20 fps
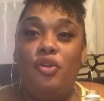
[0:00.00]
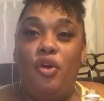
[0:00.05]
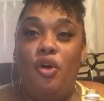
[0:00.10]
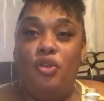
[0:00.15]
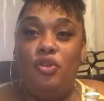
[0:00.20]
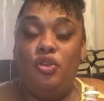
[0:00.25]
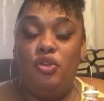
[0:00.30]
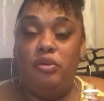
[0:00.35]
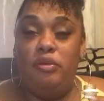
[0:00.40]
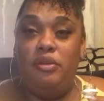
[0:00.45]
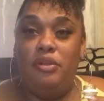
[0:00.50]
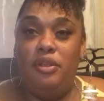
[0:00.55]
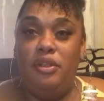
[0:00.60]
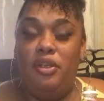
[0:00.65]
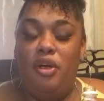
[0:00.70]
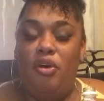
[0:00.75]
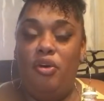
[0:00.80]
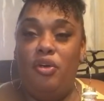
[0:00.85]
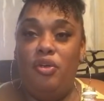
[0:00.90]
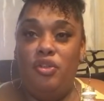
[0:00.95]

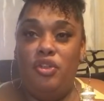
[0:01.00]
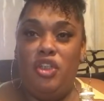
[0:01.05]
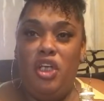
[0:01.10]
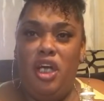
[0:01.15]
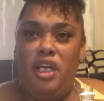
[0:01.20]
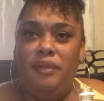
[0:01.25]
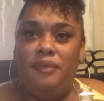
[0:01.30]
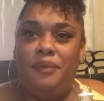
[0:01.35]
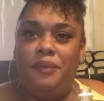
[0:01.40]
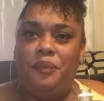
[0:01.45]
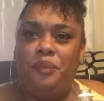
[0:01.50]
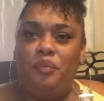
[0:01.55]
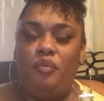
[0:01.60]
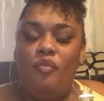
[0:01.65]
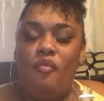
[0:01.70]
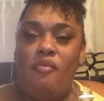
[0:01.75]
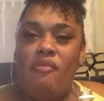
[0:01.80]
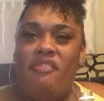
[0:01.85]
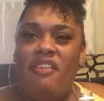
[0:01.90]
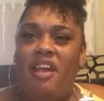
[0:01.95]
Gochujang?
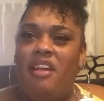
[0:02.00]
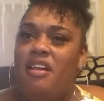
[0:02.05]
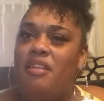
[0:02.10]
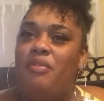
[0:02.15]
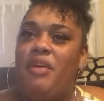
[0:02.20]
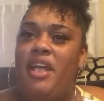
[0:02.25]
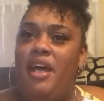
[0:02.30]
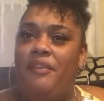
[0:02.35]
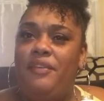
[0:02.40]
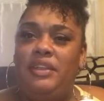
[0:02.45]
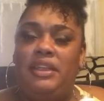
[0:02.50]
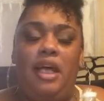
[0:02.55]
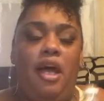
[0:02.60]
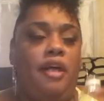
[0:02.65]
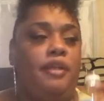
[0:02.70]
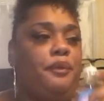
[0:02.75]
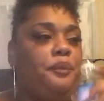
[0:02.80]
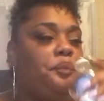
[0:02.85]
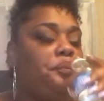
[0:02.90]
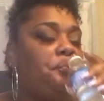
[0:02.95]
Whatever it's
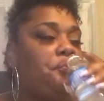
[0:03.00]
called.